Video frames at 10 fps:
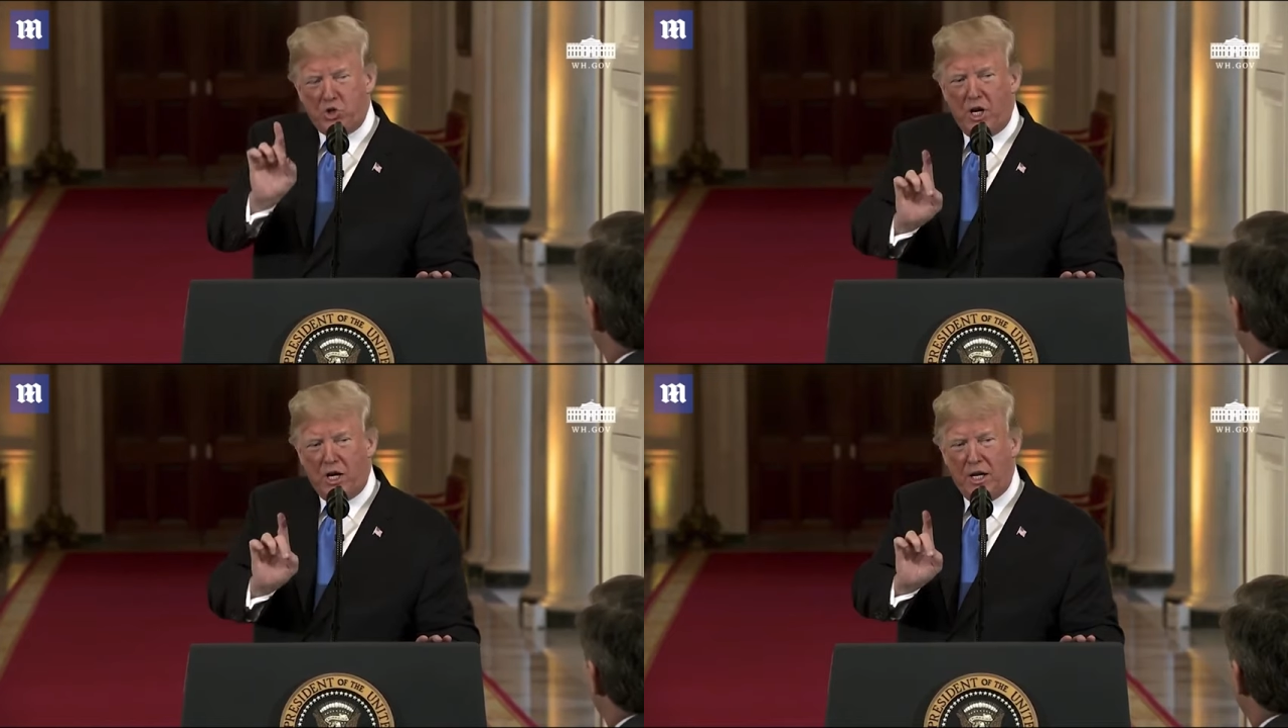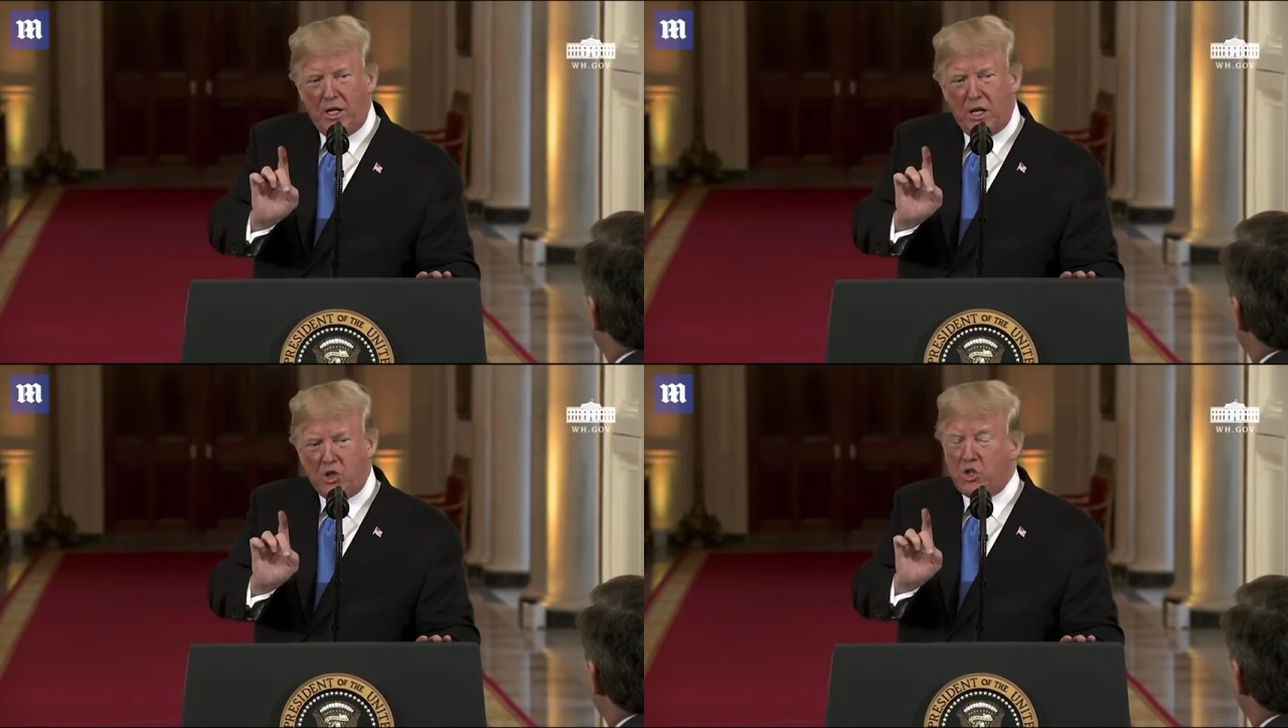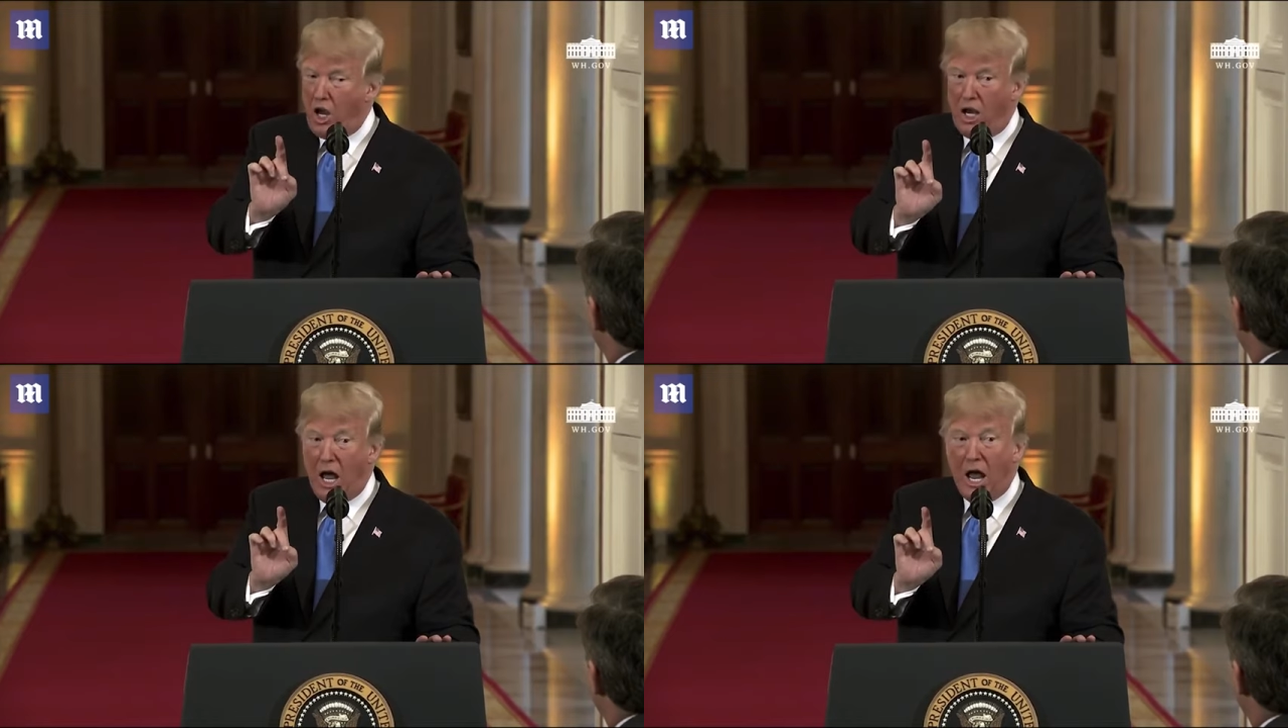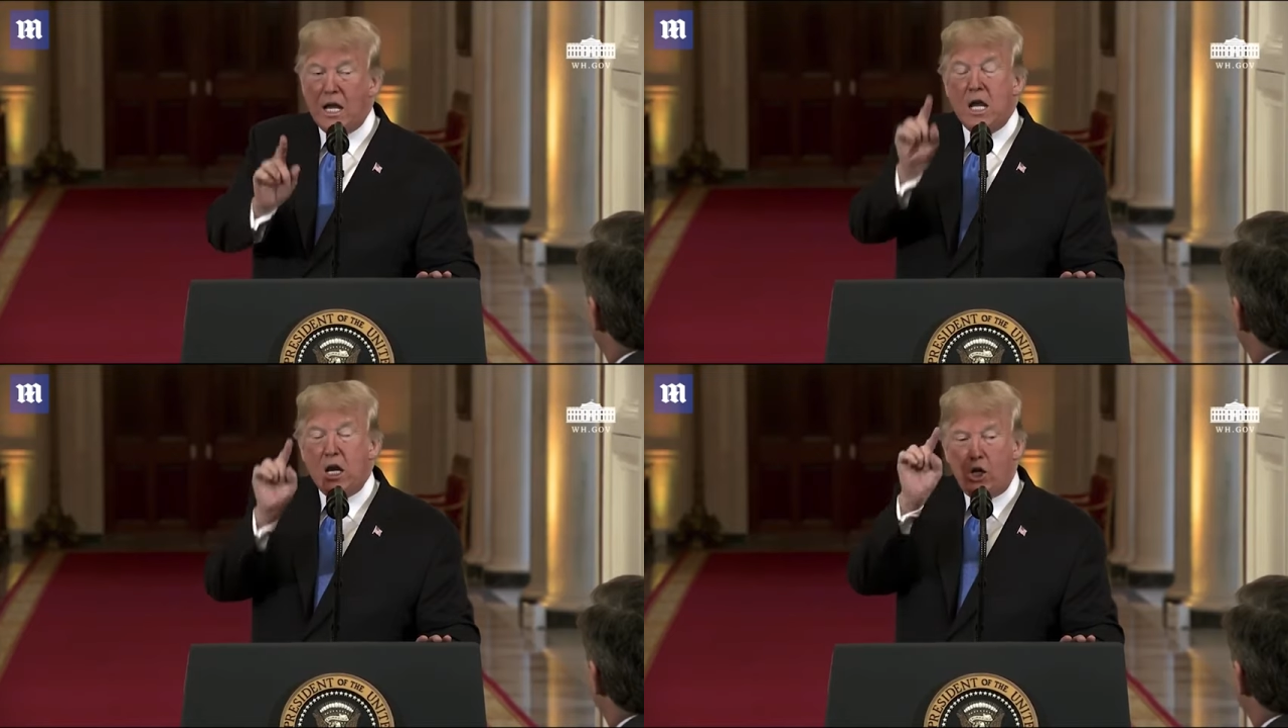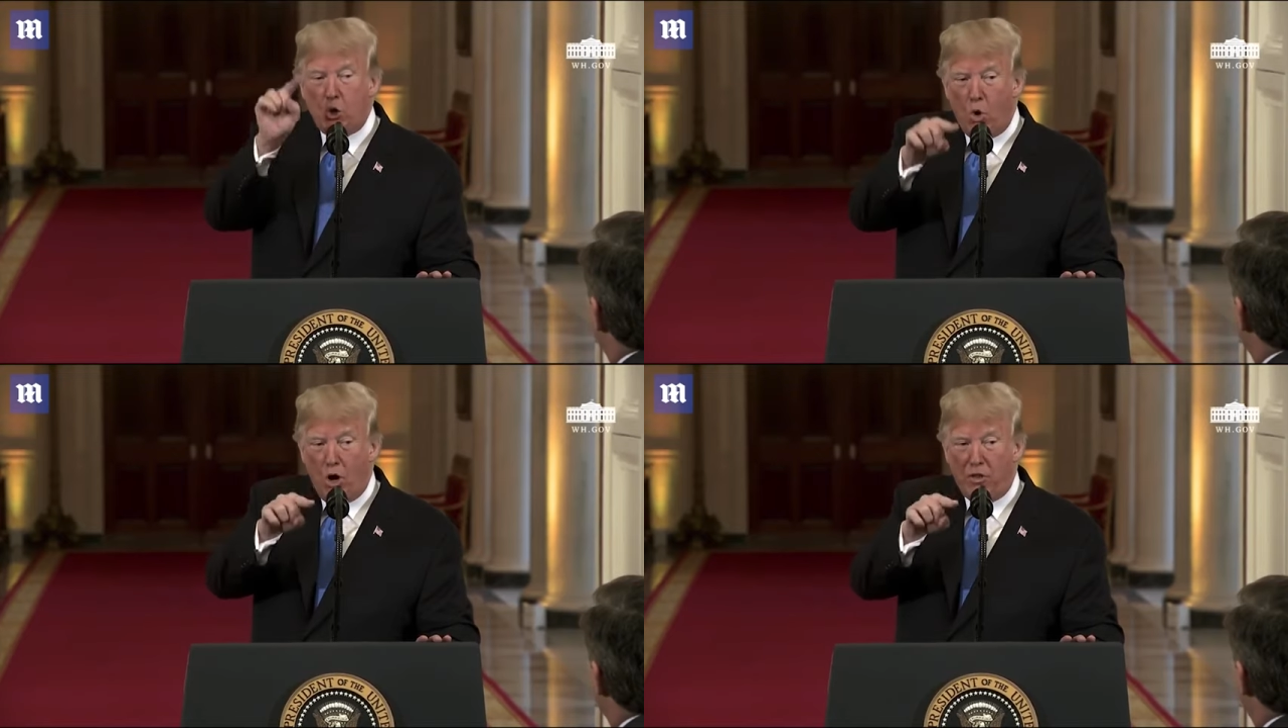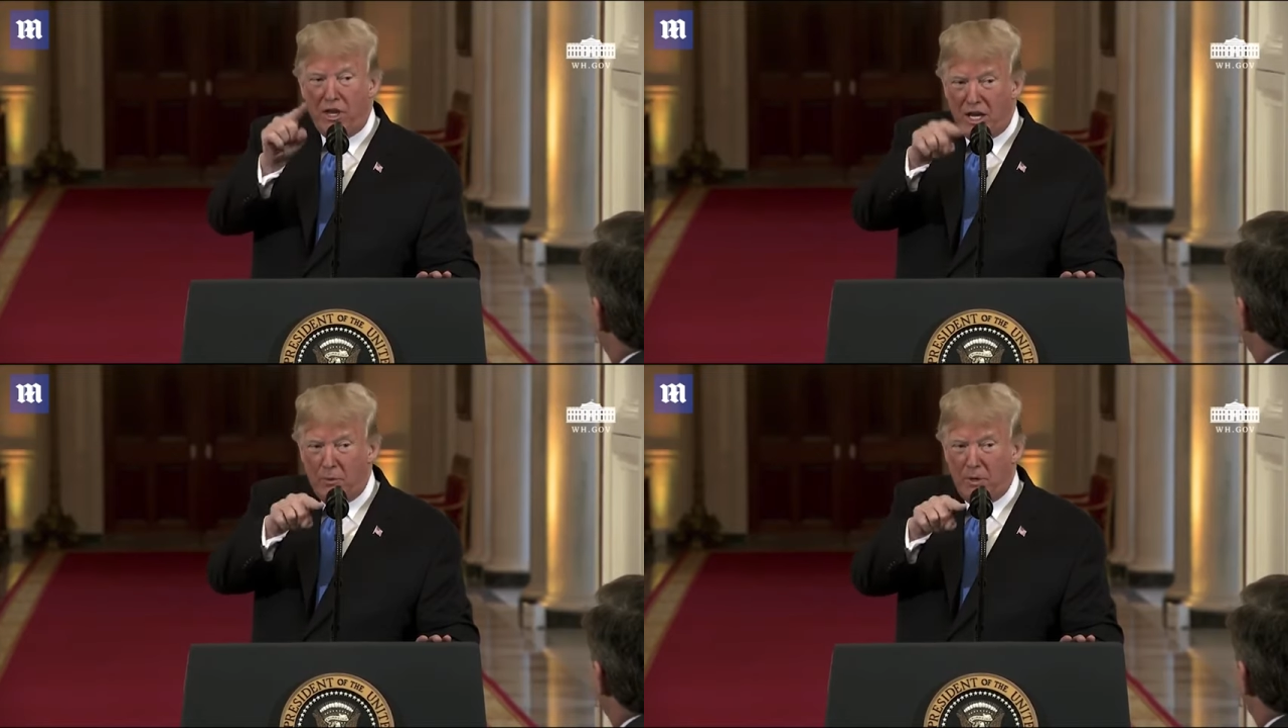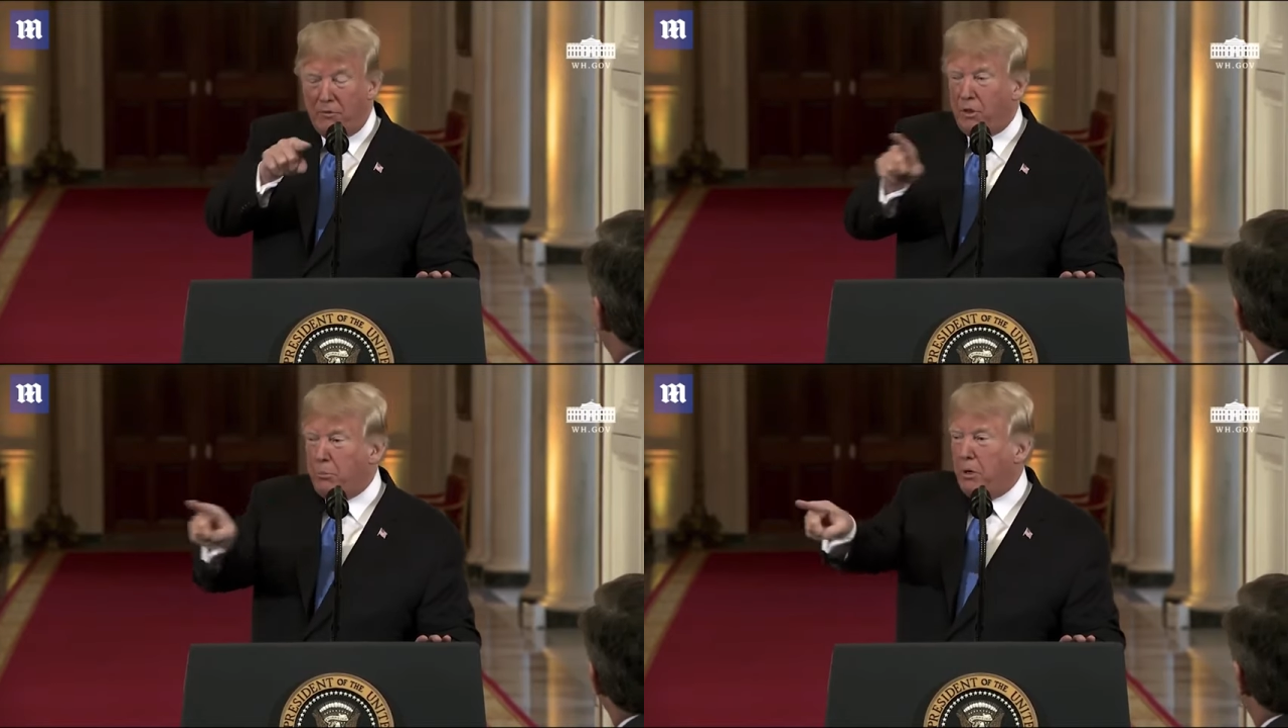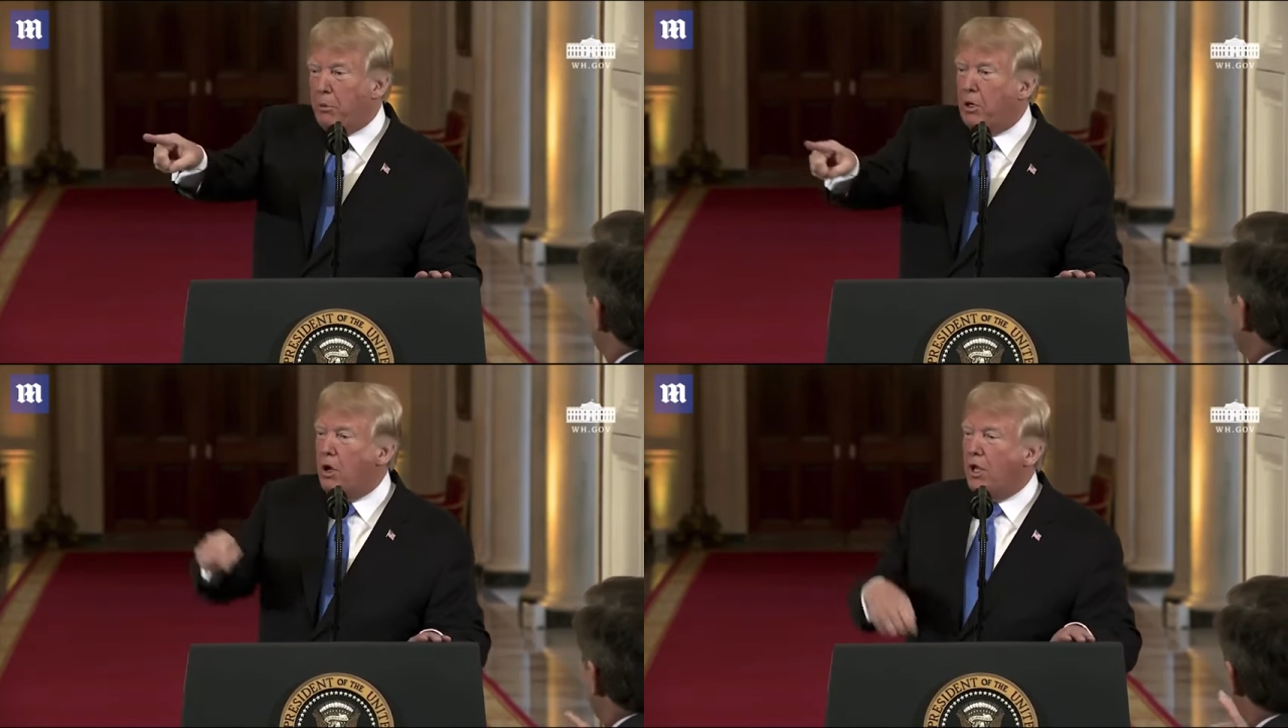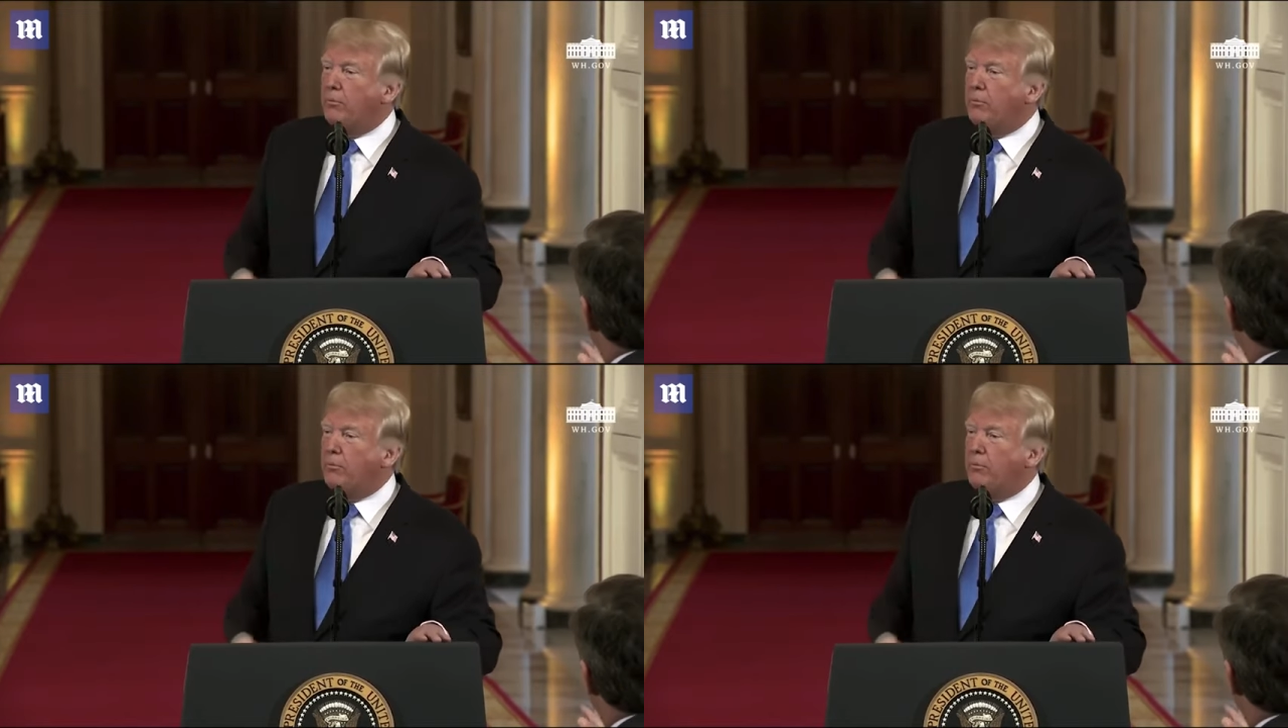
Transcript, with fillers: which C N N does a lot, you are the enemy of the people. Go